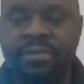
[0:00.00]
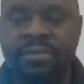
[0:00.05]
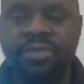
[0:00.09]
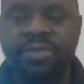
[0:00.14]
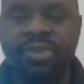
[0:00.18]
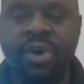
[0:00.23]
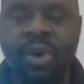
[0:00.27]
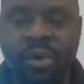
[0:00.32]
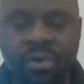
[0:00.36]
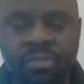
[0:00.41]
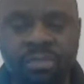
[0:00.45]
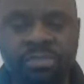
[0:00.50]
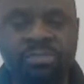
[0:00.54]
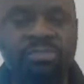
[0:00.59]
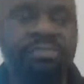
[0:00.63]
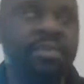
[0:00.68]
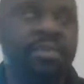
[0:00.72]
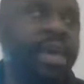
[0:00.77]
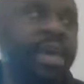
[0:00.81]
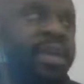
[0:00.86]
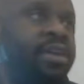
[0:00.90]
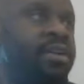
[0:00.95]
So
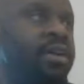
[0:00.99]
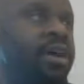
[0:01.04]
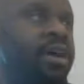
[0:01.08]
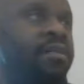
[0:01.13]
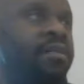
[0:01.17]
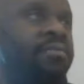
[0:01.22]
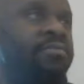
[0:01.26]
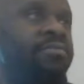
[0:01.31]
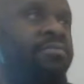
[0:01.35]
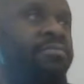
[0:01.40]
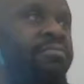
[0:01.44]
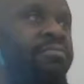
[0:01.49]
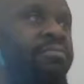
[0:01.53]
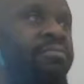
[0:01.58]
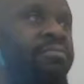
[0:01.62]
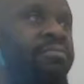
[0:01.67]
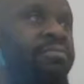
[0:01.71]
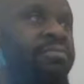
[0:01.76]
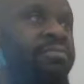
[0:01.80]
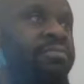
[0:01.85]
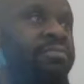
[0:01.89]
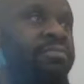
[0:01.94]
there you go.
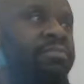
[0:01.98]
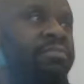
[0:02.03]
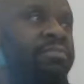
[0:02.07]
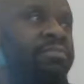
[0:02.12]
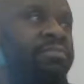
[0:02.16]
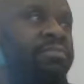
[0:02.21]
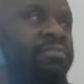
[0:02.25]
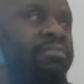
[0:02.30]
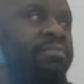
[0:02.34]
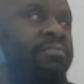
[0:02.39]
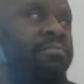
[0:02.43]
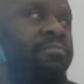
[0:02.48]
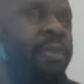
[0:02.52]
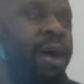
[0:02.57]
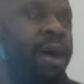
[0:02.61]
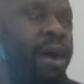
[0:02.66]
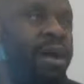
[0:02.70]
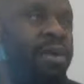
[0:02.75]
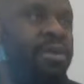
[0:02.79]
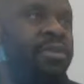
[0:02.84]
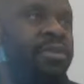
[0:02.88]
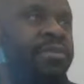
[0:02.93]

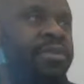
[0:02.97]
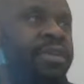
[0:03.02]
Martin